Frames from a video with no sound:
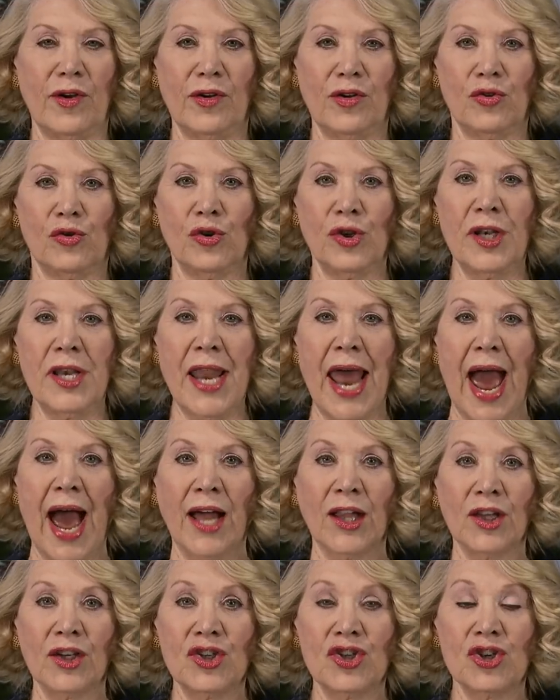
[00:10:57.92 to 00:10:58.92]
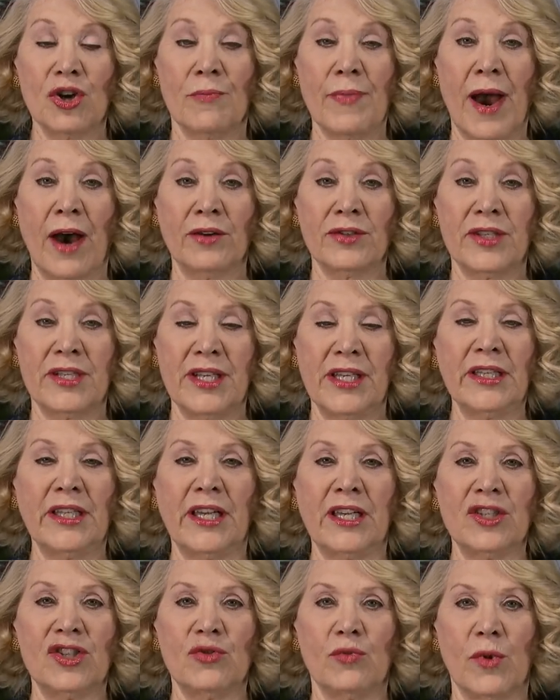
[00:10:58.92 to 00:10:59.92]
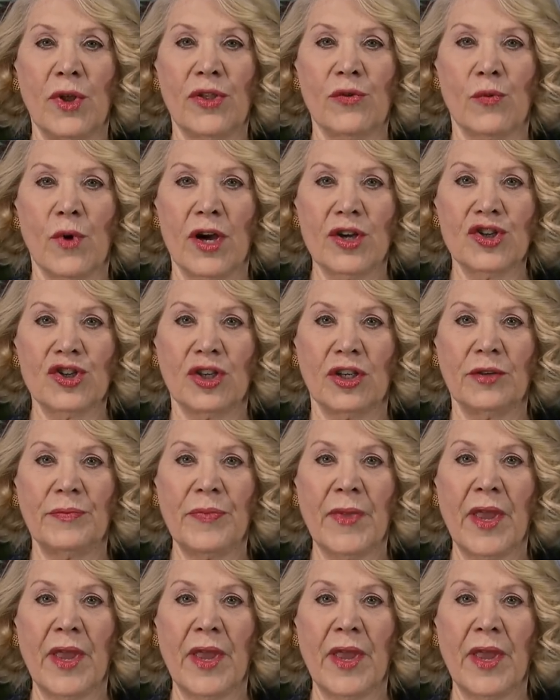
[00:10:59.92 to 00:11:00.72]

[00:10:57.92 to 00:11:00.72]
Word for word: good knowledge about dealings with Russia